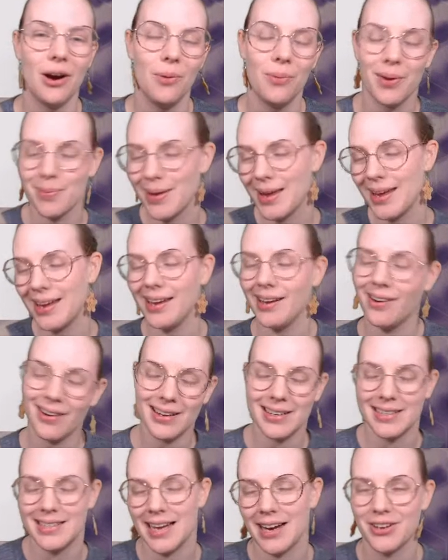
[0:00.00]
we're making
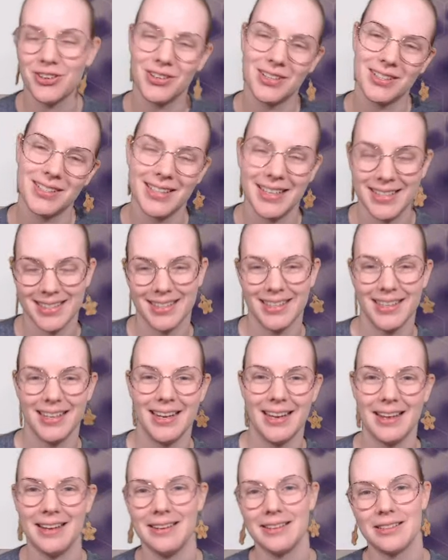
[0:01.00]
architecture
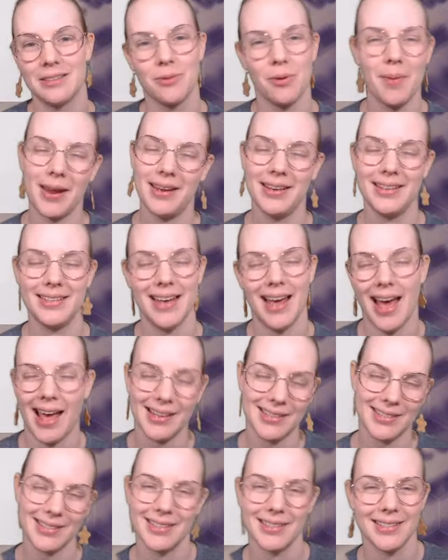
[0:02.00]
decisions and we're making
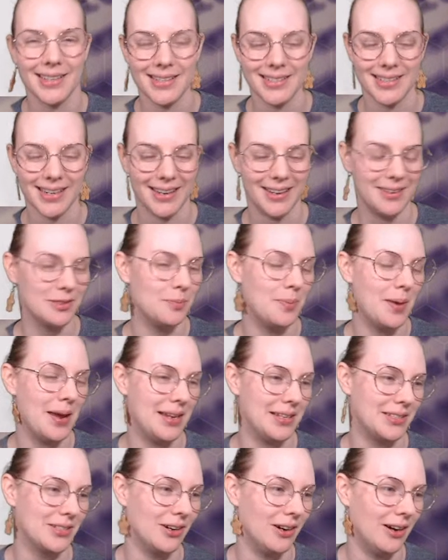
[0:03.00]
task decisions
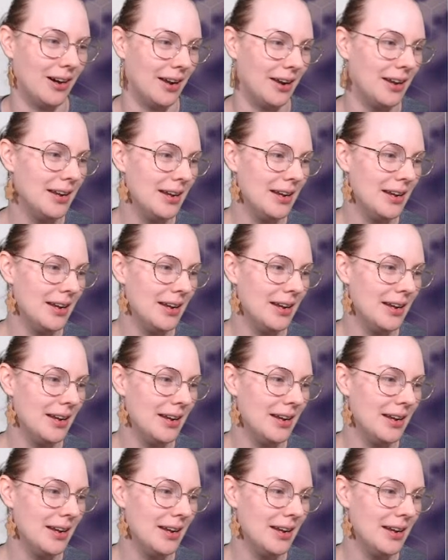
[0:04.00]
based on